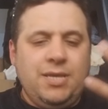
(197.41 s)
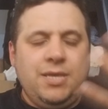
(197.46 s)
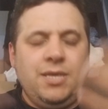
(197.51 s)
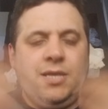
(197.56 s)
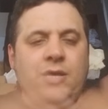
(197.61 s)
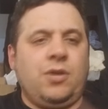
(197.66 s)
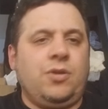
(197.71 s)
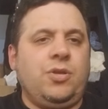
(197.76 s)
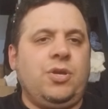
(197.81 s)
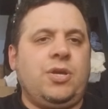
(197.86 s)

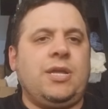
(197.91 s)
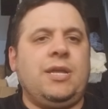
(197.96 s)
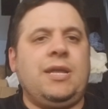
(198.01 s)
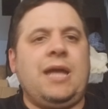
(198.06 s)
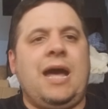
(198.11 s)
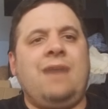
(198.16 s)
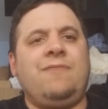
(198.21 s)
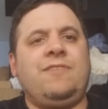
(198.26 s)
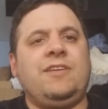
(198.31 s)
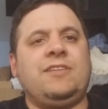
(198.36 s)
you know you can
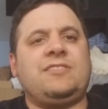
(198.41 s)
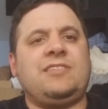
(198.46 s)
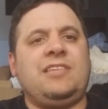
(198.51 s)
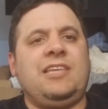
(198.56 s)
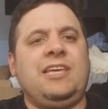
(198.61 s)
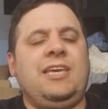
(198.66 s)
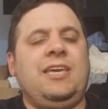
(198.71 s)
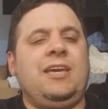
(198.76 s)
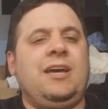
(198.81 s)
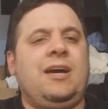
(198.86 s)

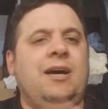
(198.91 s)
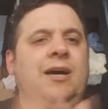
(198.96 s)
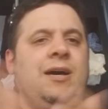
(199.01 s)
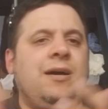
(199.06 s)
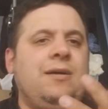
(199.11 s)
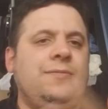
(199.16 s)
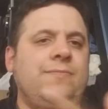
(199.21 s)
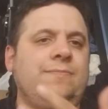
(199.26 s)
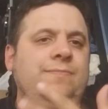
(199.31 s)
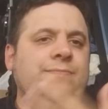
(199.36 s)
obviously
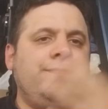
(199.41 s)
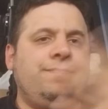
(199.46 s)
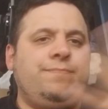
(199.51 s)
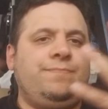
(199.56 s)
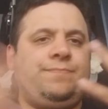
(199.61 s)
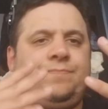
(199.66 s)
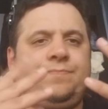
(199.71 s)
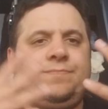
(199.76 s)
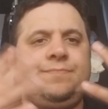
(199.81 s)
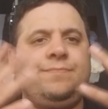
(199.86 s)
uh,
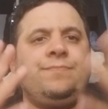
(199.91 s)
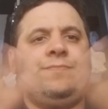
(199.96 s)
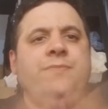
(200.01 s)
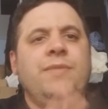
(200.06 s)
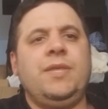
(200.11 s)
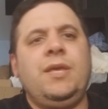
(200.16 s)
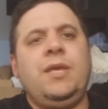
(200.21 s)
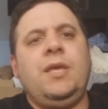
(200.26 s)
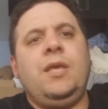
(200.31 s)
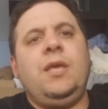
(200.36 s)

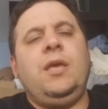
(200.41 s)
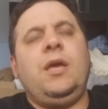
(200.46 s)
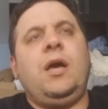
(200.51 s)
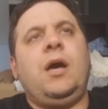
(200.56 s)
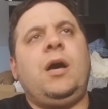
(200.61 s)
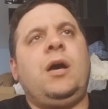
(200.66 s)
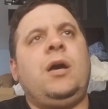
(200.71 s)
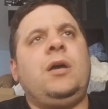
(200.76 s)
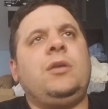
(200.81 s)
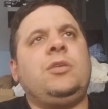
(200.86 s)

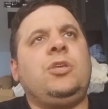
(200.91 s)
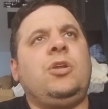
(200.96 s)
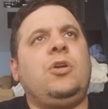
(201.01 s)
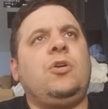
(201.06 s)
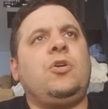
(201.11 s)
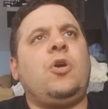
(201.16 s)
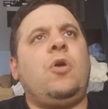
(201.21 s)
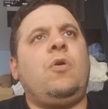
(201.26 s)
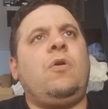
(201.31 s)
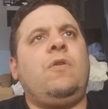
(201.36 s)
uh, you know,
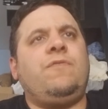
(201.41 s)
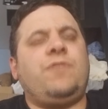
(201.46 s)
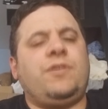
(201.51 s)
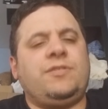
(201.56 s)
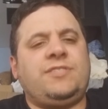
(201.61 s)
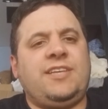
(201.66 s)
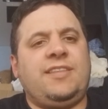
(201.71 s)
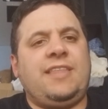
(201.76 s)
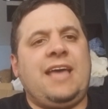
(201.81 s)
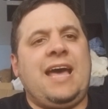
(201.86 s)
go over
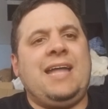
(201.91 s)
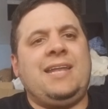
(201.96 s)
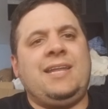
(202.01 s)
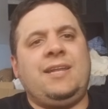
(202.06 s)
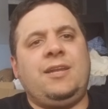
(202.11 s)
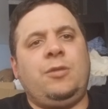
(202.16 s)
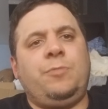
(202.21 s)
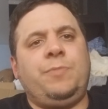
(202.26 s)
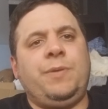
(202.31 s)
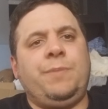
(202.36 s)
to that
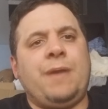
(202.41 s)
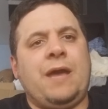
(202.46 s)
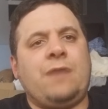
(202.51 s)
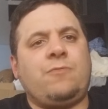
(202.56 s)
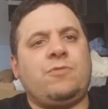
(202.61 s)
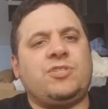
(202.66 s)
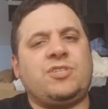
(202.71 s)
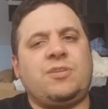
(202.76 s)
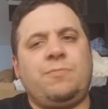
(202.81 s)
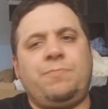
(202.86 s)
and it will be
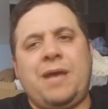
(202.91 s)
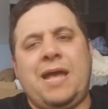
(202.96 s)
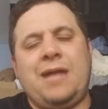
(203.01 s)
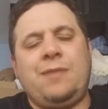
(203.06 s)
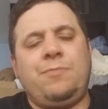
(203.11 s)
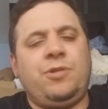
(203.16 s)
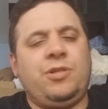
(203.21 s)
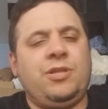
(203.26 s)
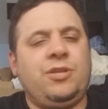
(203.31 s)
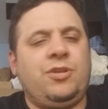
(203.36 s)
backwards
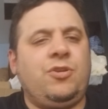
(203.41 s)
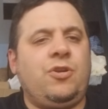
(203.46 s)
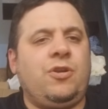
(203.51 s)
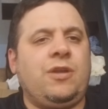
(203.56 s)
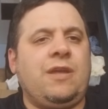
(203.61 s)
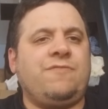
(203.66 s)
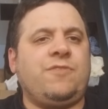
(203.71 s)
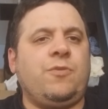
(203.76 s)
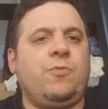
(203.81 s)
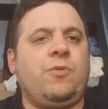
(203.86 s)
compatible and you don't
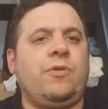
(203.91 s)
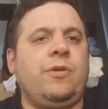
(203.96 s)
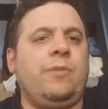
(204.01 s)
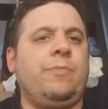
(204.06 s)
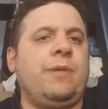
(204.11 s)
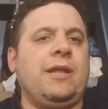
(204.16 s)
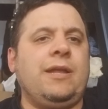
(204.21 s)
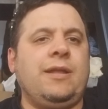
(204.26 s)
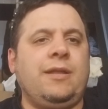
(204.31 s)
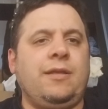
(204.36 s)
have to worry
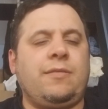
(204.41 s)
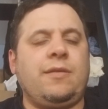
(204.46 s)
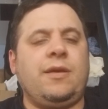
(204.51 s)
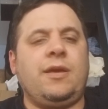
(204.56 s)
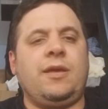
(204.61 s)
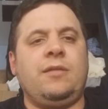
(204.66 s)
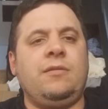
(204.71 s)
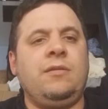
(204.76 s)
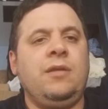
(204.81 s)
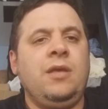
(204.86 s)
about
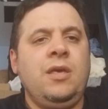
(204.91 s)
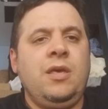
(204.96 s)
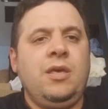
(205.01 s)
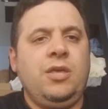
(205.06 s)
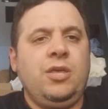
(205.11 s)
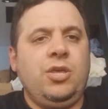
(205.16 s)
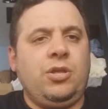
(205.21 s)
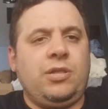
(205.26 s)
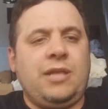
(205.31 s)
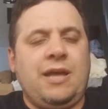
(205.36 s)
anything. And
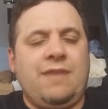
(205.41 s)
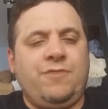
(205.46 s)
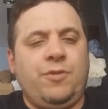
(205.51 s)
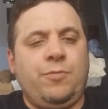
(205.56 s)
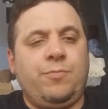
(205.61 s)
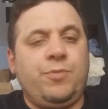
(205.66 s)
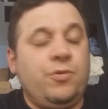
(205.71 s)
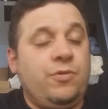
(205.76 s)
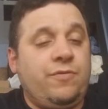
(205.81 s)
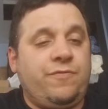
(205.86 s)
you'll have your
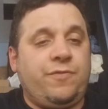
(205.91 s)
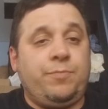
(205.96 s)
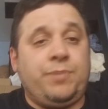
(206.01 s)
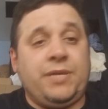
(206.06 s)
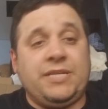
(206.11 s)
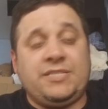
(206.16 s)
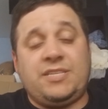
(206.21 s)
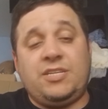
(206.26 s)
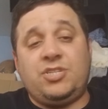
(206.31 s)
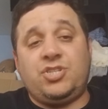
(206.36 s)
beautiful
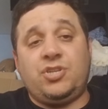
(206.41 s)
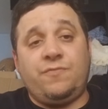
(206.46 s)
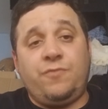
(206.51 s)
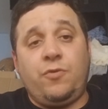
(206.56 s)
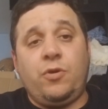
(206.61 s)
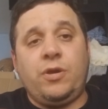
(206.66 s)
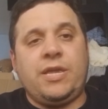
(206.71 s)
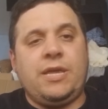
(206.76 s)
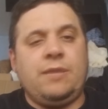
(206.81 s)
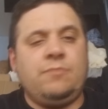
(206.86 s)
PlayStation
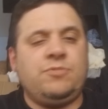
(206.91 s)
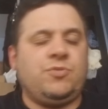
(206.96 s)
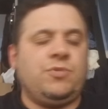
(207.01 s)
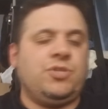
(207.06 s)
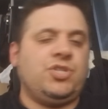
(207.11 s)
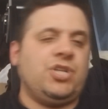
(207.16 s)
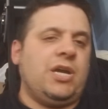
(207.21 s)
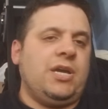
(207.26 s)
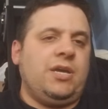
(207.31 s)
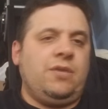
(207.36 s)
4 games,
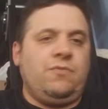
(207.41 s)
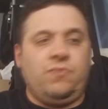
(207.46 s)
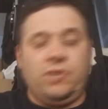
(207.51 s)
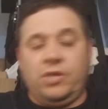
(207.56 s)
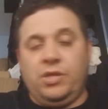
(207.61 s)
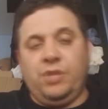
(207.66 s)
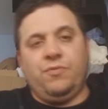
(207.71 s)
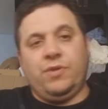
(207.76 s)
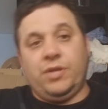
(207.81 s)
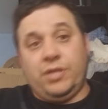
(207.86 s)
which I
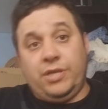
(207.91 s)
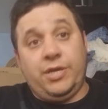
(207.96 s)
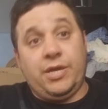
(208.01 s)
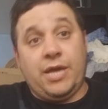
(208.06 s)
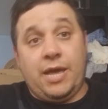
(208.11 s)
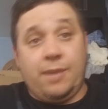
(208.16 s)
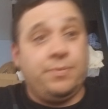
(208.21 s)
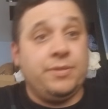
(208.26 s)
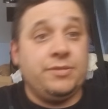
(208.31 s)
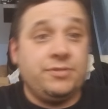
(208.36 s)
really, really
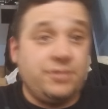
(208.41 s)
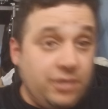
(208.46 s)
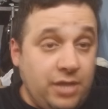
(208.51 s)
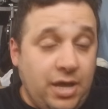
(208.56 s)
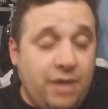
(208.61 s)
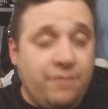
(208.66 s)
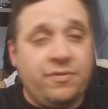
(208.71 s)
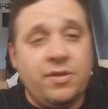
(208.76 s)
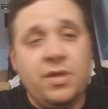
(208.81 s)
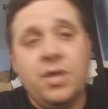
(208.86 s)
happen to
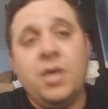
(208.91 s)
love.